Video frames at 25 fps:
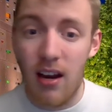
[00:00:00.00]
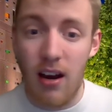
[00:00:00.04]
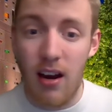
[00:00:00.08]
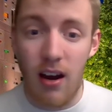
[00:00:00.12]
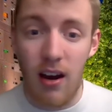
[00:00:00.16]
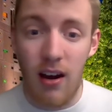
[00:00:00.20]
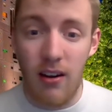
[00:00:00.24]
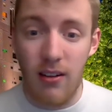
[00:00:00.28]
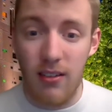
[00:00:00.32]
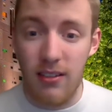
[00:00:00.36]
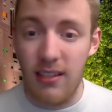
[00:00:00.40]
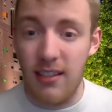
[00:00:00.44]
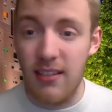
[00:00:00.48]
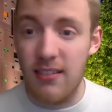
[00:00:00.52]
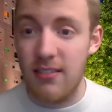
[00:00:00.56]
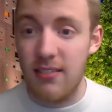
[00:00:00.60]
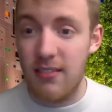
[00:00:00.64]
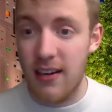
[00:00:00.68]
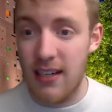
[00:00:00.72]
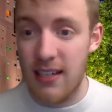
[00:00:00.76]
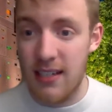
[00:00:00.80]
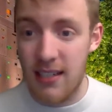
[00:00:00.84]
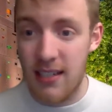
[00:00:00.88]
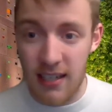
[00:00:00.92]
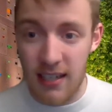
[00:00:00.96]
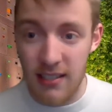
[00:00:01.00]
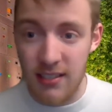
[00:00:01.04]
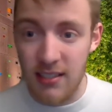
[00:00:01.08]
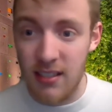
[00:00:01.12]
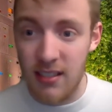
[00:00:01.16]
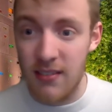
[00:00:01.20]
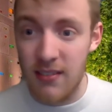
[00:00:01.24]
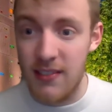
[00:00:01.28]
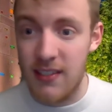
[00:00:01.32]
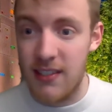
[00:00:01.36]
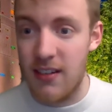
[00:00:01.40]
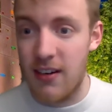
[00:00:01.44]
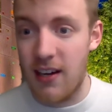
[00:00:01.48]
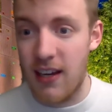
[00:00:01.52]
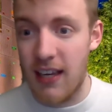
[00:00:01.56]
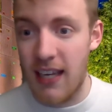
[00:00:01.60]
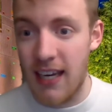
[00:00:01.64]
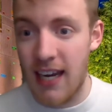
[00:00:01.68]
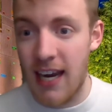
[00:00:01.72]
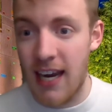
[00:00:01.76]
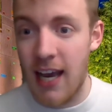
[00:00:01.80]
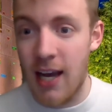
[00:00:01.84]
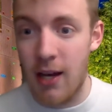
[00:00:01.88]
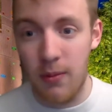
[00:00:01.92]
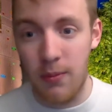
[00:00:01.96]
all these great initiatives that I
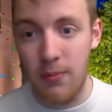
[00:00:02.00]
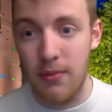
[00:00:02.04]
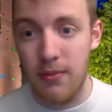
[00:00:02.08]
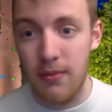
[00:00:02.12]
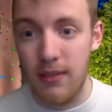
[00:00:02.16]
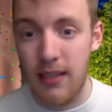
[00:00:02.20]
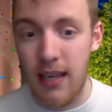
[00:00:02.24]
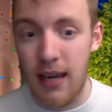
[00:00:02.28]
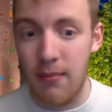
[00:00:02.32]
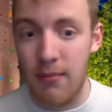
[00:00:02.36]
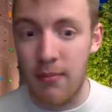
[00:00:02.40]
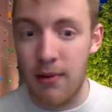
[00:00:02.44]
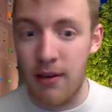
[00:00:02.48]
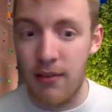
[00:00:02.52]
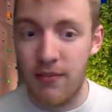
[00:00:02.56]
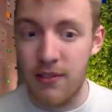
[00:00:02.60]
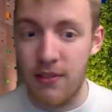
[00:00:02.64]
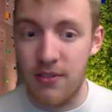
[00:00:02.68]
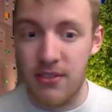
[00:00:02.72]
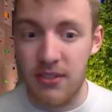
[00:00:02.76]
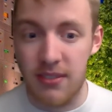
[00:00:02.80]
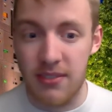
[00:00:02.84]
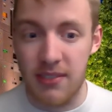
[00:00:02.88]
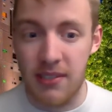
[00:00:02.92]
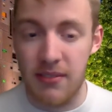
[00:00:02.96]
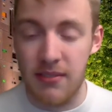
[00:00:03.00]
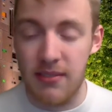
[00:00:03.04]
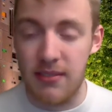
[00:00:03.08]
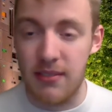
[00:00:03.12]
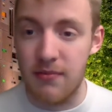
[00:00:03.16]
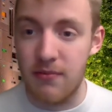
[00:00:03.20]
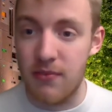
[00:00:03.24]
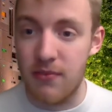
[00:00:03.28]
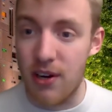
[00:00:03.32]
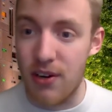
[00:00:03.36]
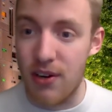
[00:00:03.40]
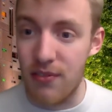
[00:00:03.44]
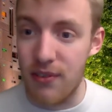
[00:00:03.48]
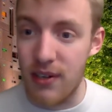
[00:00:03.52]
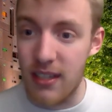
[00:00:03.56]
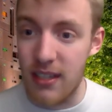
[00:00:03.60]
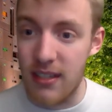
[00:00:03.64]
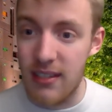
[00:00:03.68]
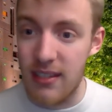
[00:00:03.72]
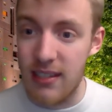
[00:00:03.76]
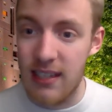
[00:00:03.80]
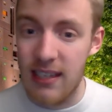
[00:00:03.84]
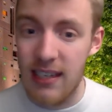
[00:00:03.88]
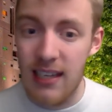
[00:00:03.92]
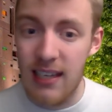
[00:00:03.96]
can help get my future students involved
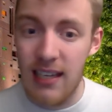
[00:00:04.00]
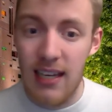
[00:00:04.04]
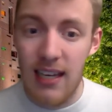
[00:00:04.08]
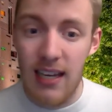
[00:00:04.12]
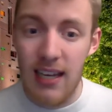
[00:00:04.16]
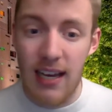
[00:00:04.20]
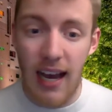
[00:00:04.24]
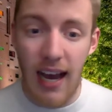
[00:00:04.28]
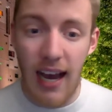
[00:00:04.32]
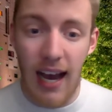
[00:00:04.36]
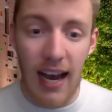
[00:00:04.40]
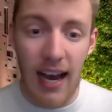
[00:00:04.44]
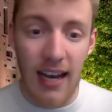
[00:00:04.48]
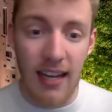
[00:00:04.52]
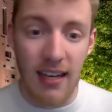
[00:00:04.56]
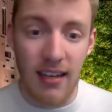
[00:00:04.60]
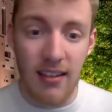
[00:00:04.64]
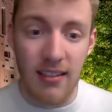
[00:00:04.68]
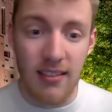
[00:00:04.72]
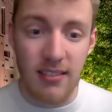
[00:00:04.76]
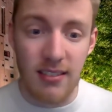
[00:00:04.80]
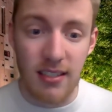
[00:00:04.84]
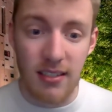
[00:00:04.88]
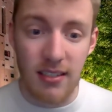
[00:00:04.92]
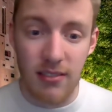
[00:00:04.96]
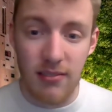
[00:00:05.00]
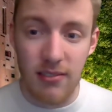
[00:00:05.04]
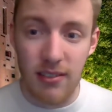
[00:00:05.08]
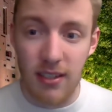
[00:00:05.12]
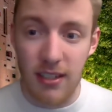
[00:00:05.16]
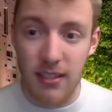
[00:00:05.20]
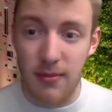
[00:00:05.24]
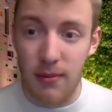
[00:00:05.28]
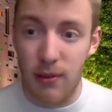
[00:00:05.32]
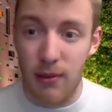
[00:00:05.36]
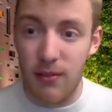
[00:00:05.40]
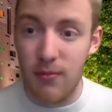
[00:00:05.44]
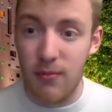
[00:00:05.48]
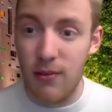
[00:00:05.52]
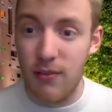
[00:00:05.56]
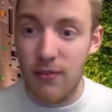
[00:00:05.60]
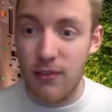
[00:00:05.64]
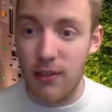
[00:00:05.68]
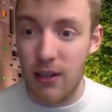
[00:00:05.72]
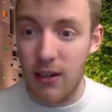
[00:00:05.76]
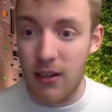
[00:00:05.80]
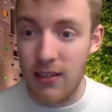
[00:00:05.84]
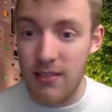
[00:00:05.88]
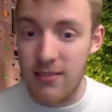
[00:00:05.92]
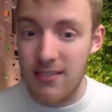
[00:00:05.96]
with. And I suppose
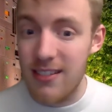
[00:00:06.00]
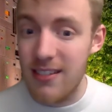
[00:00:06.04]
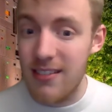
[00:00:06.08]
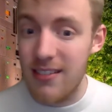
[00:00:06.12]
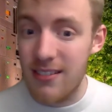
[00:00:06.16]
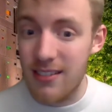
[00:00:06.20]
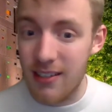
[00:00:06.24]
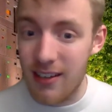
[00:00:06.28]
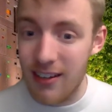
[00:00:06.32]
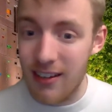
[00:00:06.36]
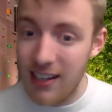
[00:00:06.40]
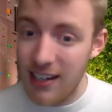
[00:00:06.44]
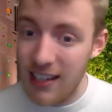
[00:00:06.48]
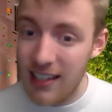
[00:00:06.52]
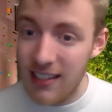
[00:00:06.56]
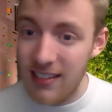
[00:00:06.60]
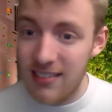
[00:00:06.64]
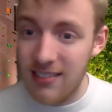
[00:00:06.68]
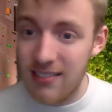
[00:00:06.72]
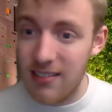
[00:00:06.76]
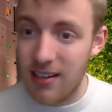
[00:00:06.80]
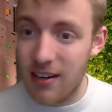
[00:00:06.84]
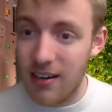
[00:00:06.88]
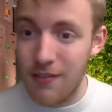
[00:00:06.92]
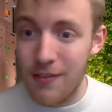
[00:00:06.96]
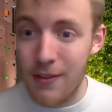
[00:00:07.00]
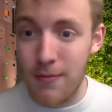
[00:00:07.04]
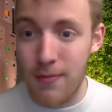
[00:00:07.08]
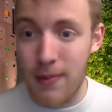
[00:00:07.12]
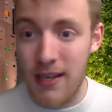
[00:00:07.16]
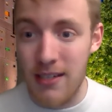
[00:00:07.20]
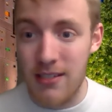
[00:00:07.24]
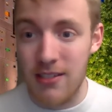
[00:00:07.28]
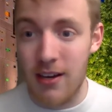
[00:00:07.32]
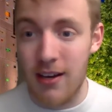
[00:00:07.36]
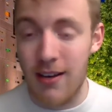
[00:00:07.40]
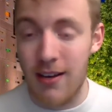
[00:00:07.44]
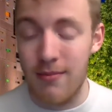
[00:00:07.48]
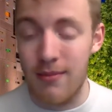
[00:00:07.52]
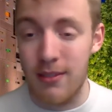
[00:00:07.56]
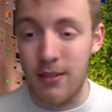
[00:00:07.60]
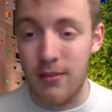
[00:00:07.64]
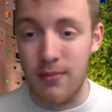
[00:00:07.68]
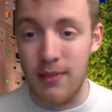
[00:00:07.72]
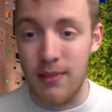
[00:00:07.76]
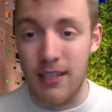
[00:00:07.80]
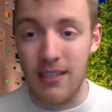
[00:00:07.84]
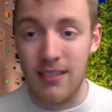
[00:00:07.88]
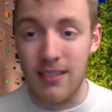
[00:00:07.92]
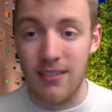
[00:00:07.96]
moving on, since Xilinx, I've spent time
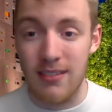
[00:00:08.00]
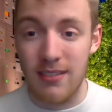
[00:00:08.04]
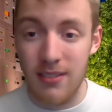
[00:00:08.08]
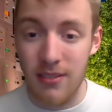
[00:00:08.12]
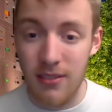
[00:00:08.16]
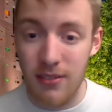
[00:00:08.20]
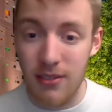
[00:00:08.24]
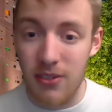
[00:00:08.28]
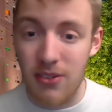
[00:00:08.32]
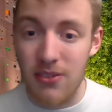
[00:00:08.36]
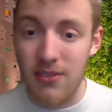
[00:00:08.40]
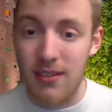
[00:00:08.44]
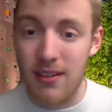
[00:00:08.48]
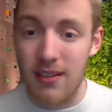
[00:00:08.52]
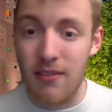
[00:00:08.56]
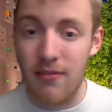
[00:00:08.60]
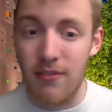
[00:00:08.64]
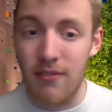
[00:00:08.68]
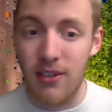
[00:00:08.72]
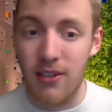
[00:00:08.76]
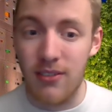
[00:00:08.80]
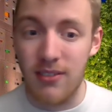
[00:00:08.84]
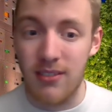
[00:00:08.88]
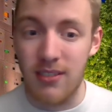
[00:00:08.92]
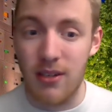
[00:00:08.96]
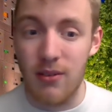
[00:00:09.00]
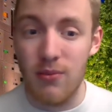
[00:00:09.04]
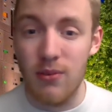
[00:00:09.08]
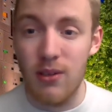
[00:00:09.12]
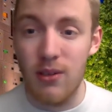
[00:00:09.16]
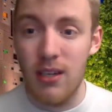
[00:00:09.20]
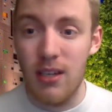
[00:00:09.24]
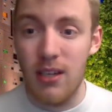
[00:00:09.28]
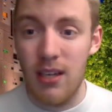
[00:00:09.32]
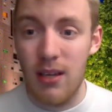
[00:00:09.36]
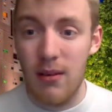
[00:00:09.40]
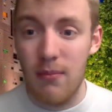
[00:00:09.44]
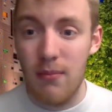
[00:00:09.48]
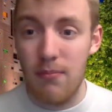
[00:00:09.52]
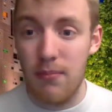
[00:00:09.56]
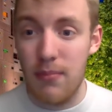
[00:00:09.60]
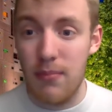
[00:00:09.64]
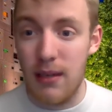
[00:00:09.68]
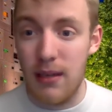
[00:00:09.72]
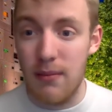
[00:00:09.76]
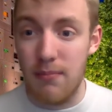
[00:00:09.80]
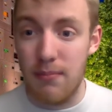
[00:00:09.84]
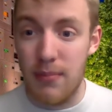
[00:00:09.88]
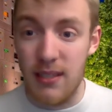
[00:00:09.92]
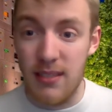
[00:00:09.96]
subbing in schools, and I've also
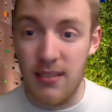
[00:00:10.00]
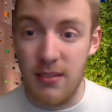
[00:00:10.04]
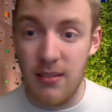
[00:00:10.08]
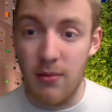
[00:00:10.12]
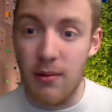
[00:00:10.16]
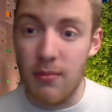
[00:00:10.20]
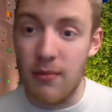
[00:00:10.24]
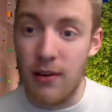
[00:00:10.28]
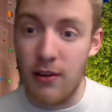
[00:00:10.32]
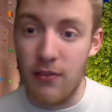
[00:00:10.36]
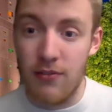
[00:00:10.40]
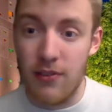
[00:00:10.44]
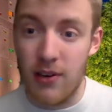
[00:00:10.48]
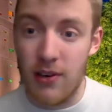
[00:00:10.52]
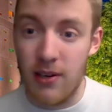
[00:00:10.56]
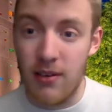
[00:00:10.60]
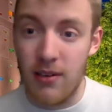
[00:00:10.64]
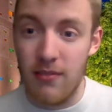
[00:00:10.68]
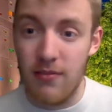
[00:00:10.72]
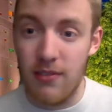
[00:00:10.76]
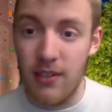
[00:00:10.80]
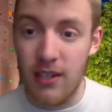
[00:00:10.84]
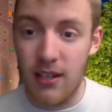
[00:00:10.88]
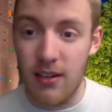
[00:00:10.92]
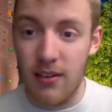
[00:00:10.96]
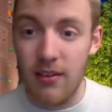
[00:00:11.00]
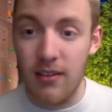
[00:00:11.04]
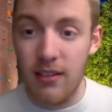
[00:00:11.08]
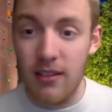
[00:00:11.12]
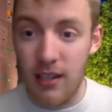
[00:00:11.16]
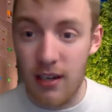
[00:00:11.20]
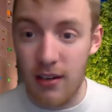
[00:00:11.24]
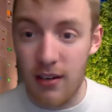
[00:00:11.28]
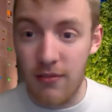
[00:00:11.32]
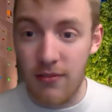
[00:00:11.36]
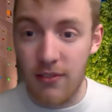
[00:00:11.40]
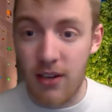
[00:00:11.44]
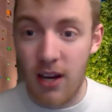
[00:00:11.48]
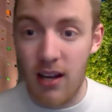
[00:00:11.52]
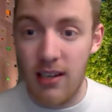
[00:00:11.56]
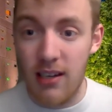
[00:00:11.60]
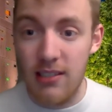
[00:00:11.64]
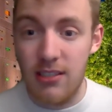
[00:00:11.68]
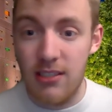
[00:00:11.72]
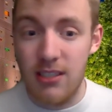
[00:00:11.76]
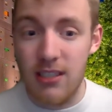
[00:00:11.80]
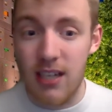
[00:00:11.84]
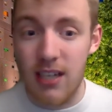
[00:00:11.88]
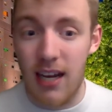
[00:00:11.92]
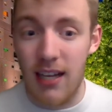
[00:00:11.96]
been busy with my final year of
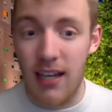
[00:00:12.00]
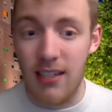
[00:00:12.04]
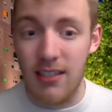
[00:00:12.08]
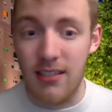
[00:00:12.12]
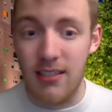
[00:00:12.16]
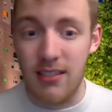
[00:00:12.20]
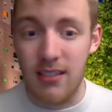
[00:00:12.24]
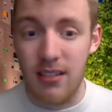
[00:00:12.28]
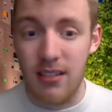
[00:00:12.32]
college. And